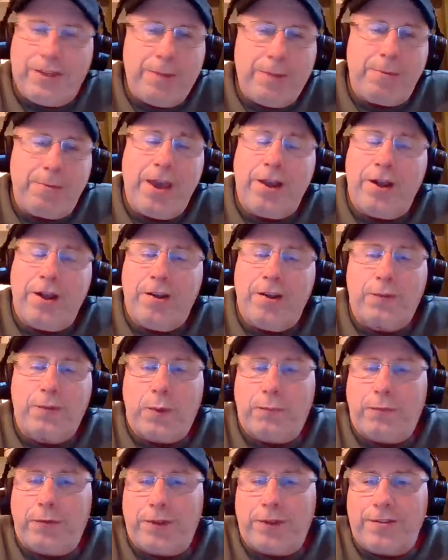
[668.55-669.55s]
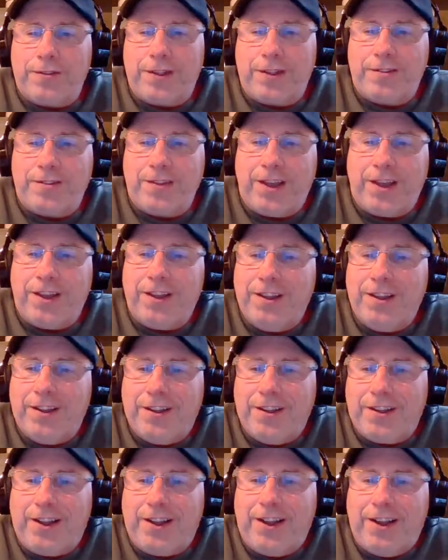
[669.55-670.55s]
Keep your head on a swivel, as they say.
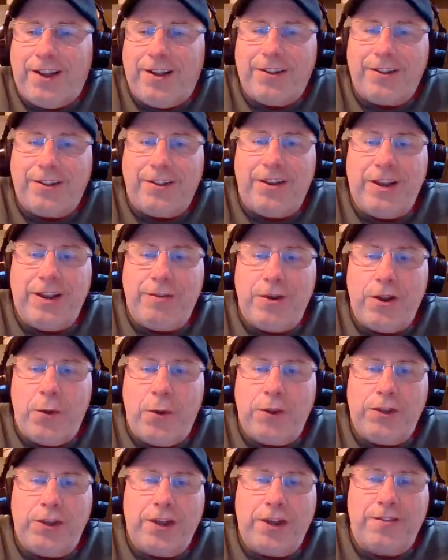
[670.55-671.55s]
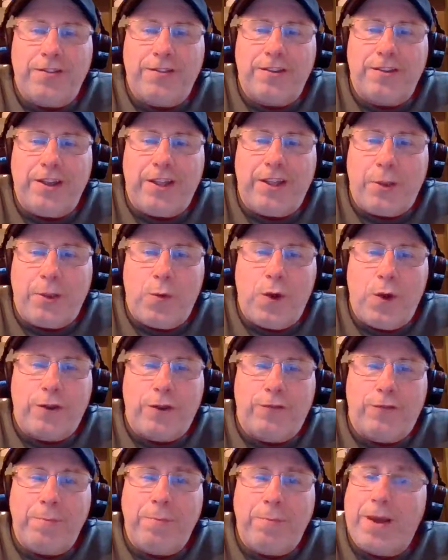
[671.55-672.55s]
You never know what you're going to see that you
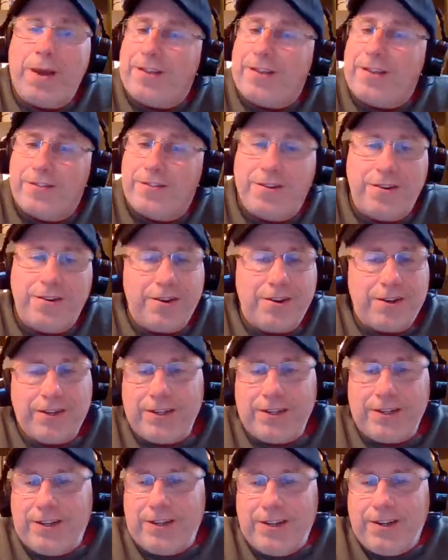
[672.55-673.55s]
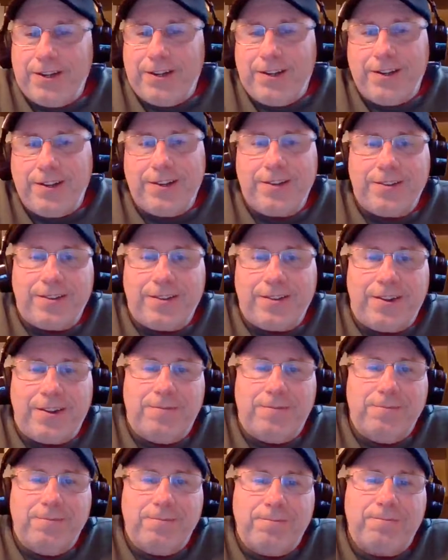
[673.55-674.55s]
walked right past.
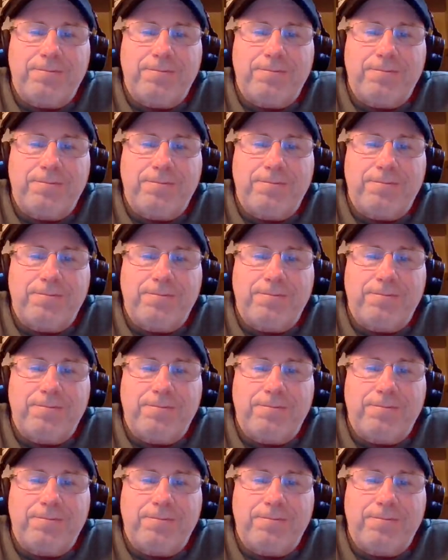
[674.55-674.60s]
So.